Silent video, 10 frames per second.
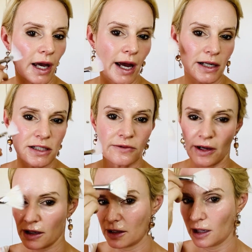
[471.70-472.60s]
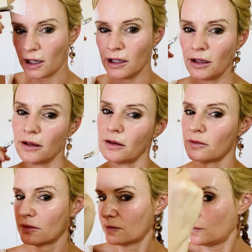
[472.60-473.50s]
active acne,
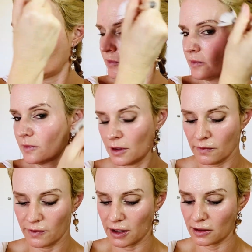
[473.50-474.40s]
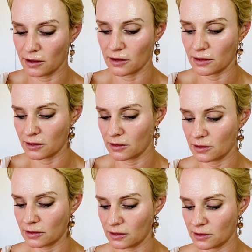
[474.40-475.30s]
then
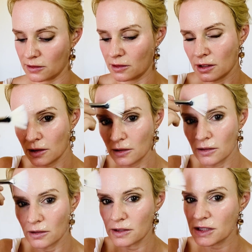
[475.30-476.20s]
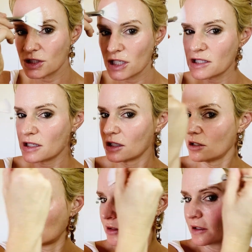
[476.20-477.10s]
suggest that
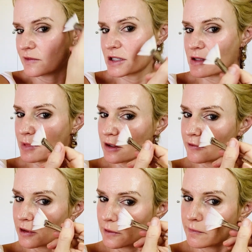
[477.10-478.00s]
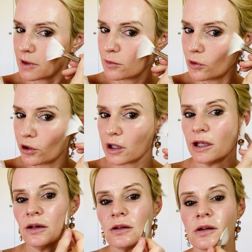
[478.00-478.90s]
you give this a bit of a work
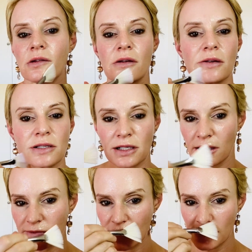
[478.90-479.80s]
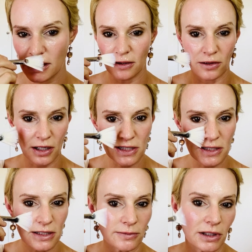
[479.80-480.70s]
in, because it gives your a nice
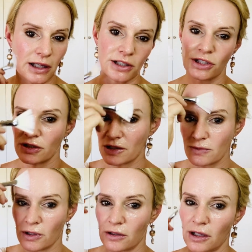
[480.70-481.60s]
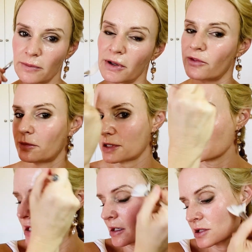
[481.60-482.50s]
stimulation as well, like a bit of a
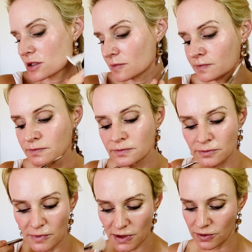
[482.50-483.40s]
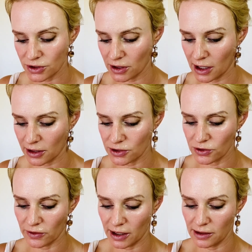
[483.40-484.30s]
massage. So I'll show you how to
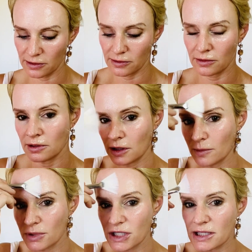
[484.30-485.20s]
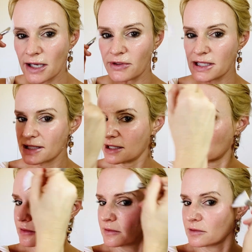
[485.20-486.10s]
do that. But just leave it
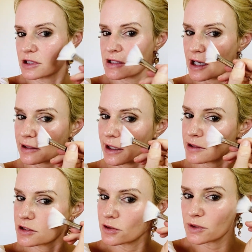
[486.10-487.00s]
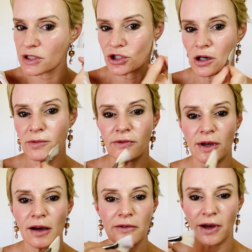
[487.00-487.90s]
sit just like that to do its job if
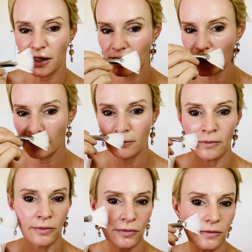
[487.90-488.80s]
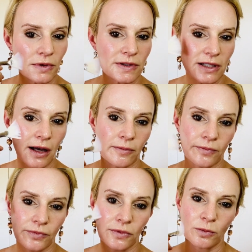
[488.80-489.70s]
you have acne. Because
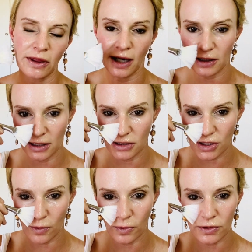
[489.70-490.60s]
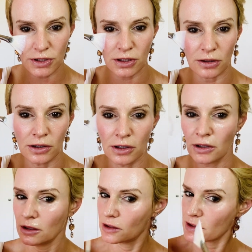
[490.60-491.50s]
with acne you don't want to
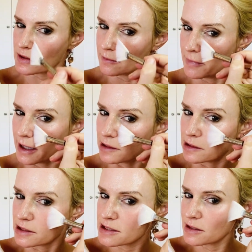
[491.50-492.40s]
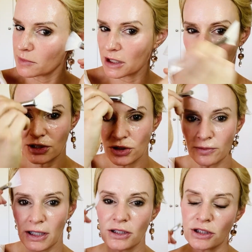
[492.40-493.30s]
sort of manually stimulate
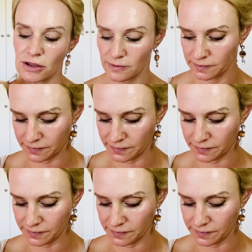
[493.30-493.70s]
too much.